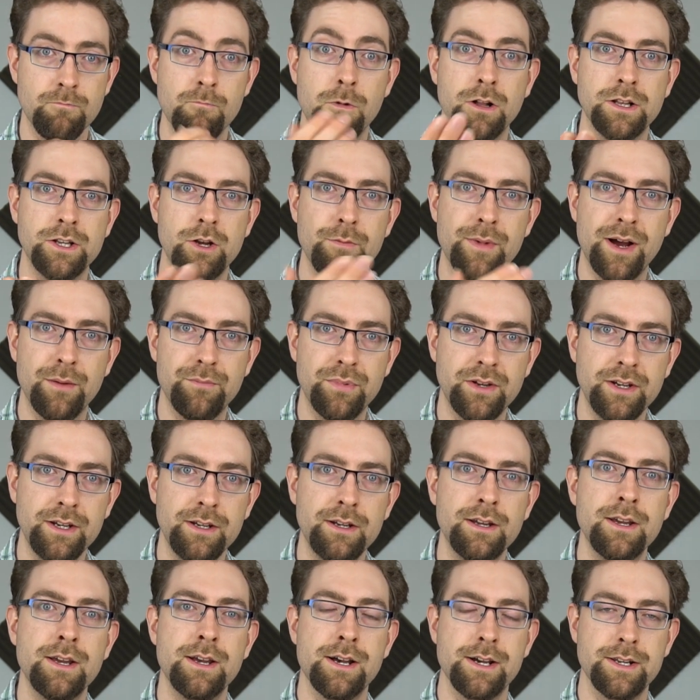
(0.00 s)
Well, you might
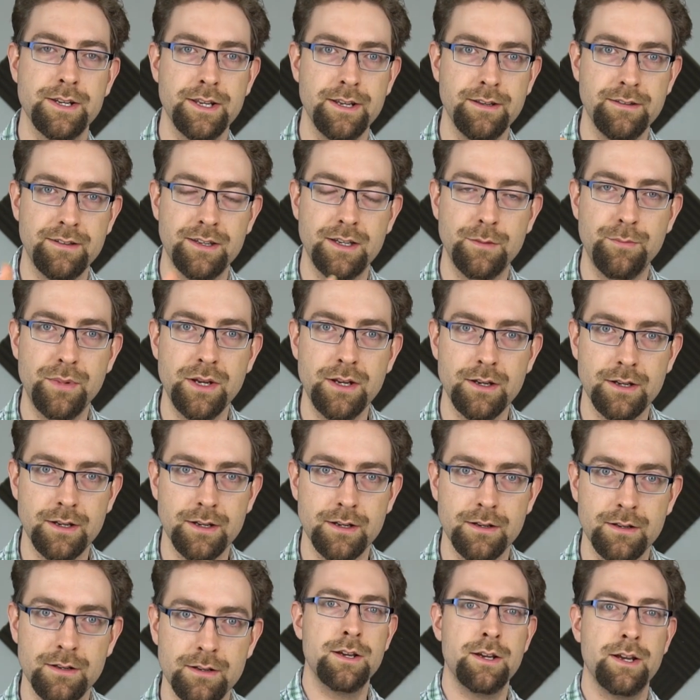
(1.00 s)
be an
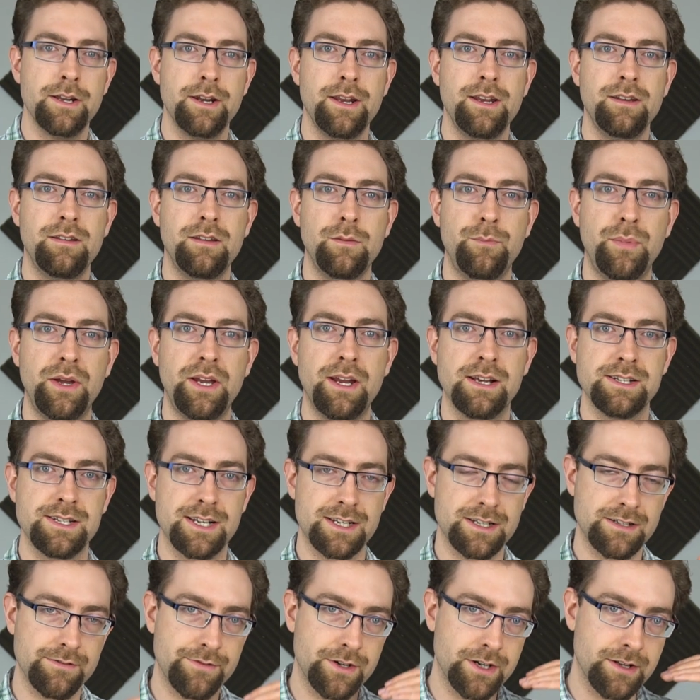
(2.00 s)
INTP. An INTP has
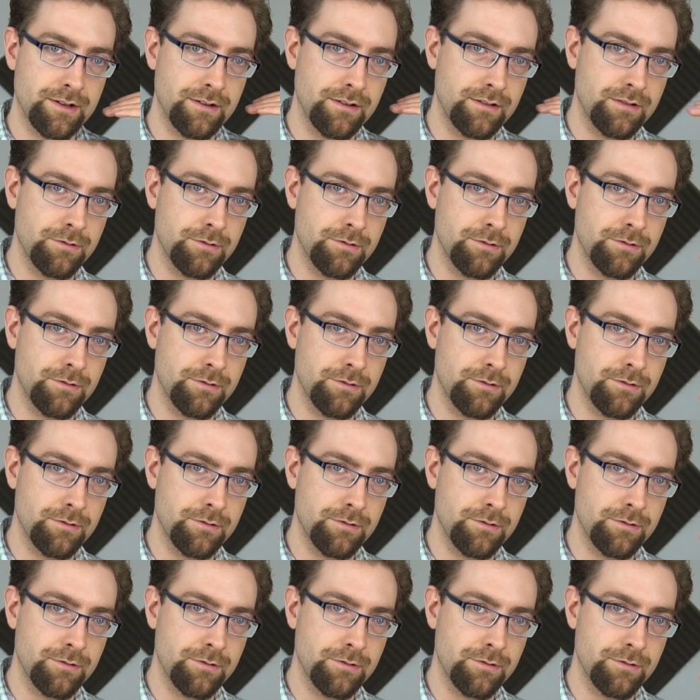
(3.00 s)
extroverted